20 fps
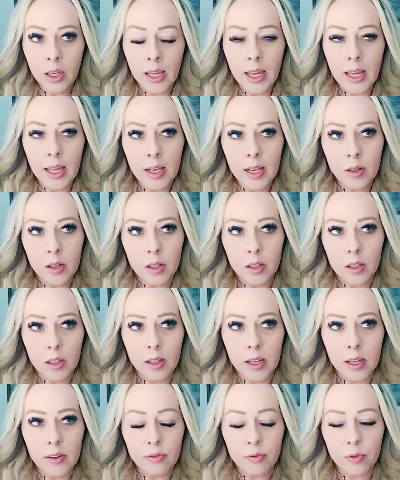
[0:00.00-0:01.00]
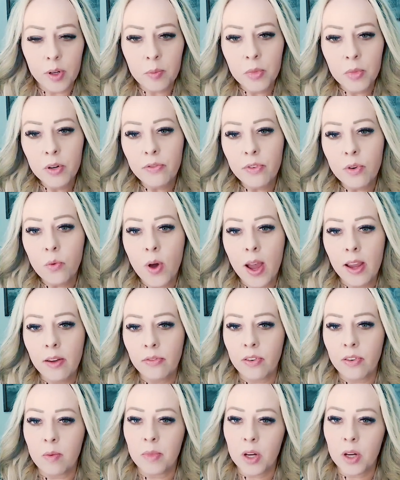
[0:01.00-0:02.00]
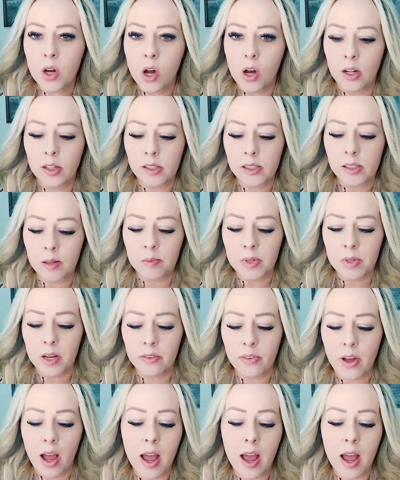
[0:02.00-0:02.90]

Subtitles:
And if we move away from the concept of